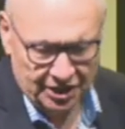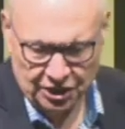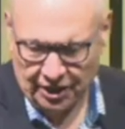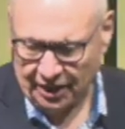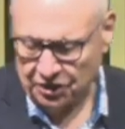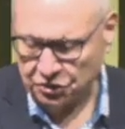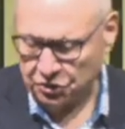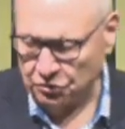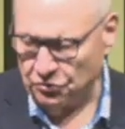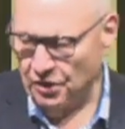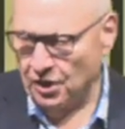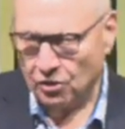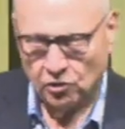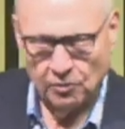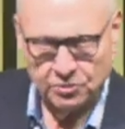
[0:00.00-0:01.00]
He had two
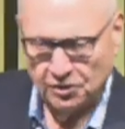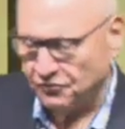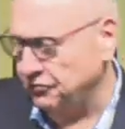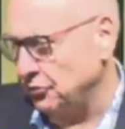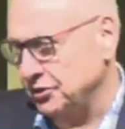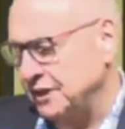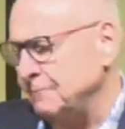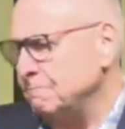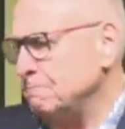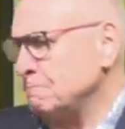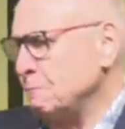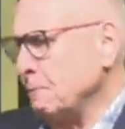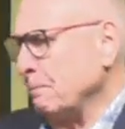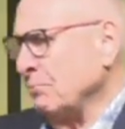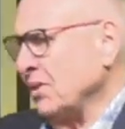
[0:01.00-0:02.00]
groups of 40.
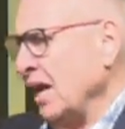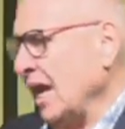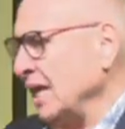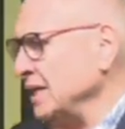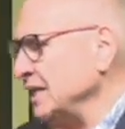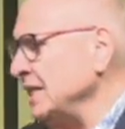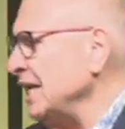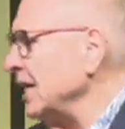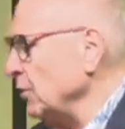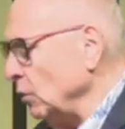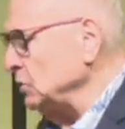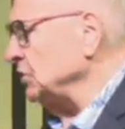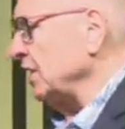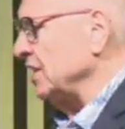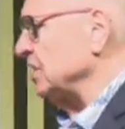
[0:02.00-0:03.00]
And he had also had a